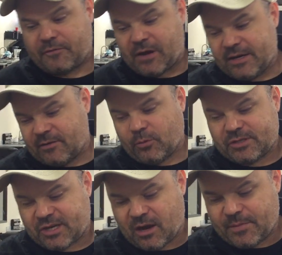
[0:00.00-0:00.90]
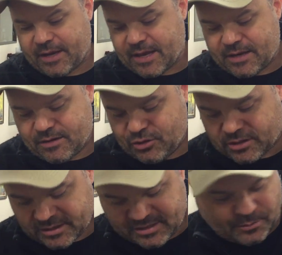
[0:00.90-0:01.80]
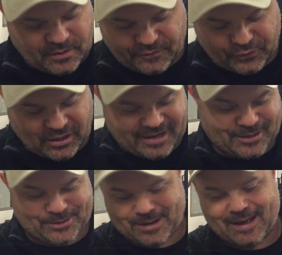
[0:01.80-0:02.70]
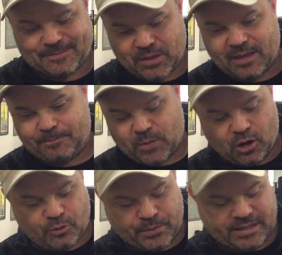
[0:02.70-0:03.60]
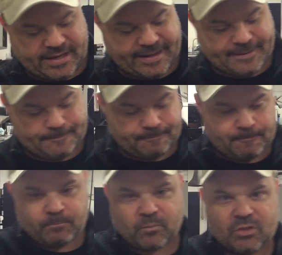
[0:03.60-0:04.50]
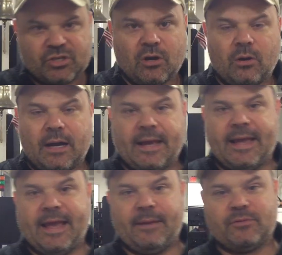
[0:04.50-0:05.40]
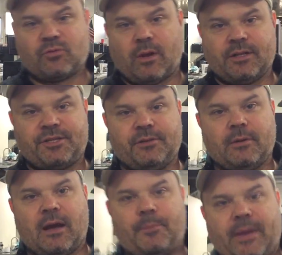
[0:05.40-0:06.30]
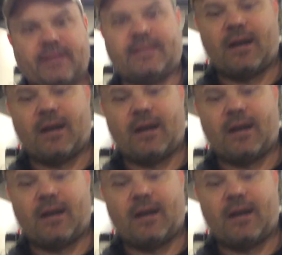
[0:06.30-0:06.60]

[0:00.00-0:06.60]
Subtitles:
of kind of what's coming, and you can tell me if you like it or not. I hope you dig it. So Ames, why don't you pan